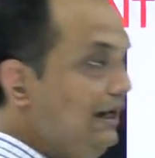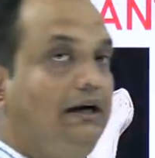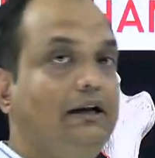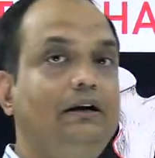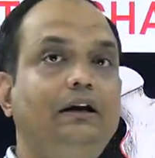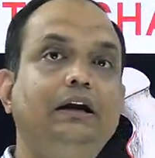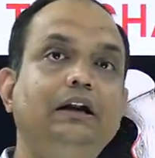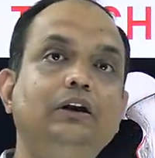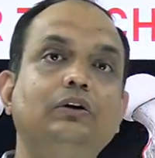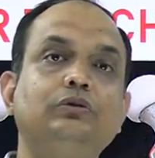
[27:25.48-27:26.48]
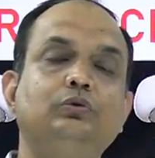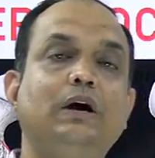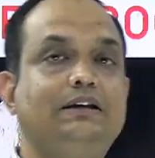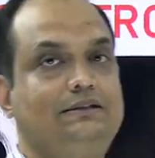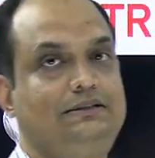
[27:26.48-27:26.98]
tendon
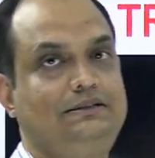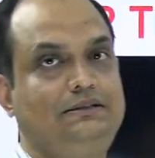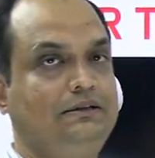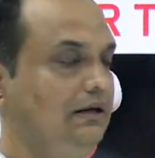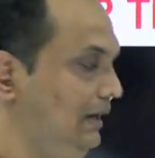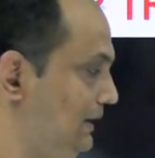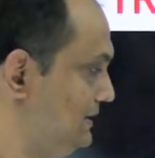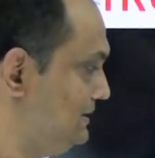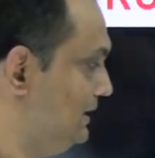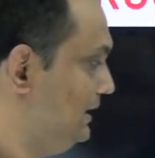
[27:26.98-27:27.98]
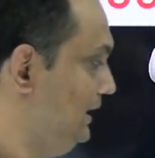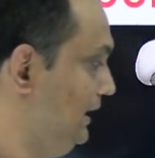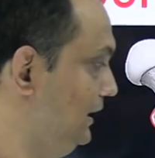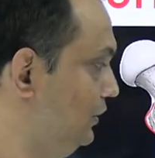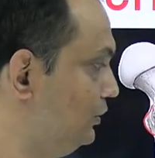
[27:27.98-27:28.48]
iliopsoas. It is
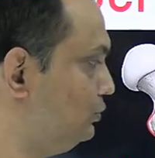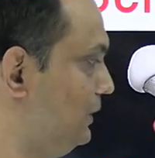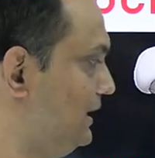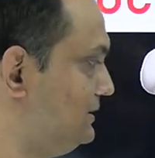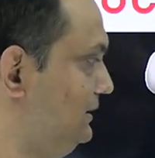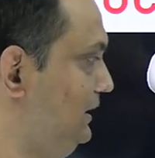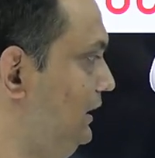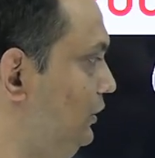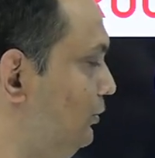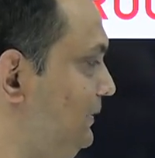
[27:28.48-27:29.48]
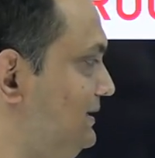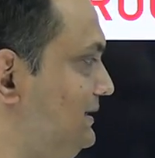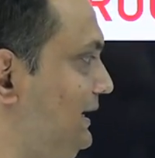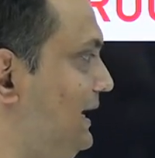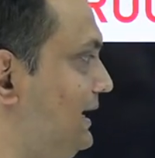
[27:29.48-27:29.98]
iliopsoas. Ilio means
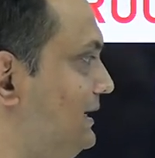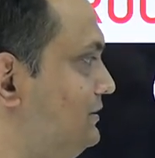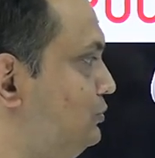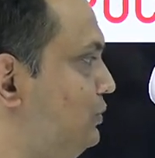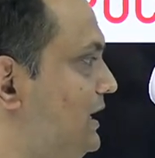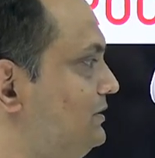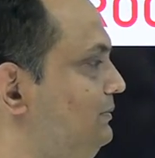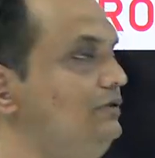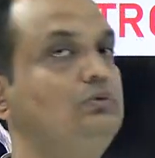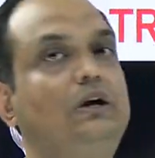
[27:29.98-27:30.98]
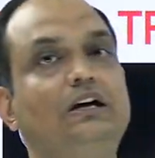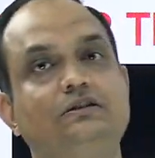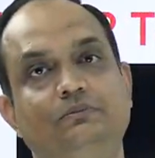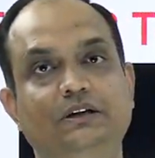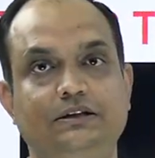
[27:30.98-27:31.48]
iliacus, psoas means
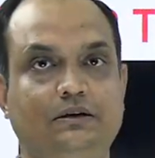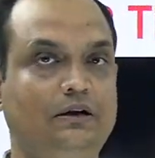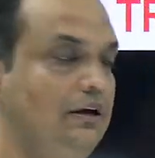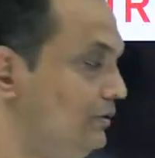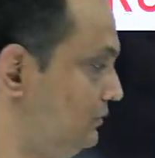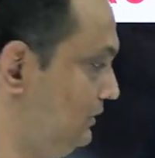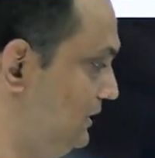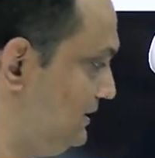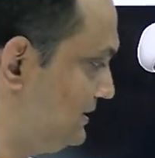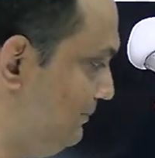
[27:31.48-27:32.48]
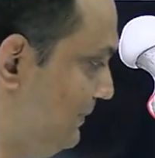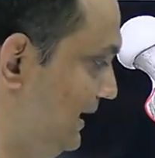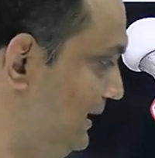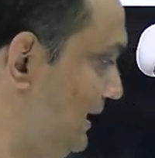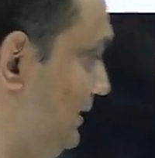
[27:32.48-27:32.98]
psoas major. So this
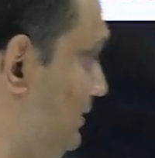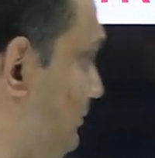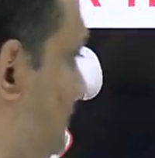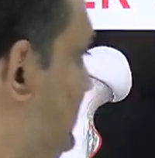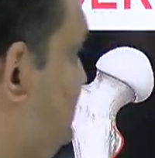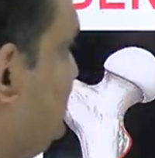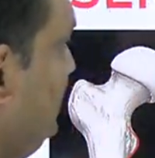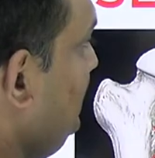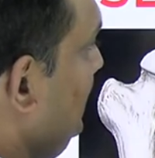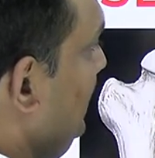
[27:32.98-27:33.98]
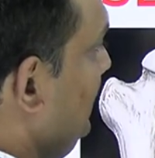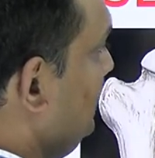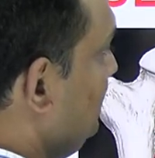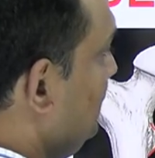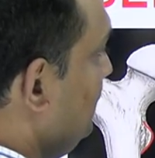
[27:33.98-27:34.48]
combined tendon will insert
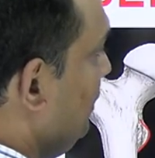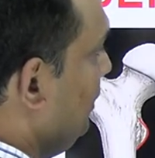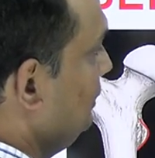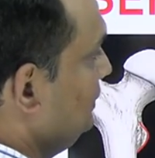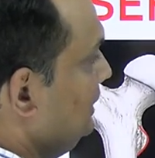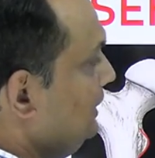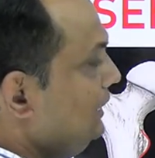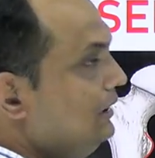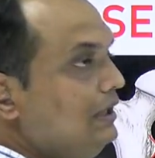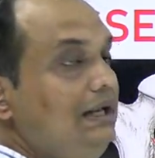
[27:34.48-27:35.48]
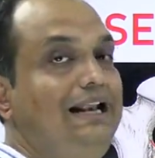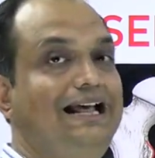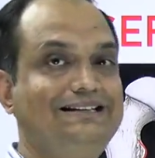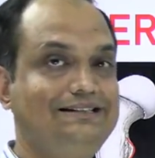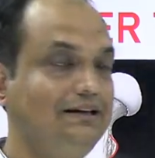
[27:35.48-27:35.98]
here on the
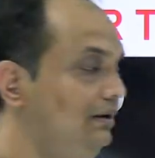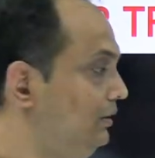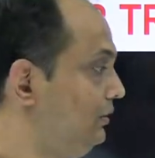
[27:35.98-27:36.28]
lesser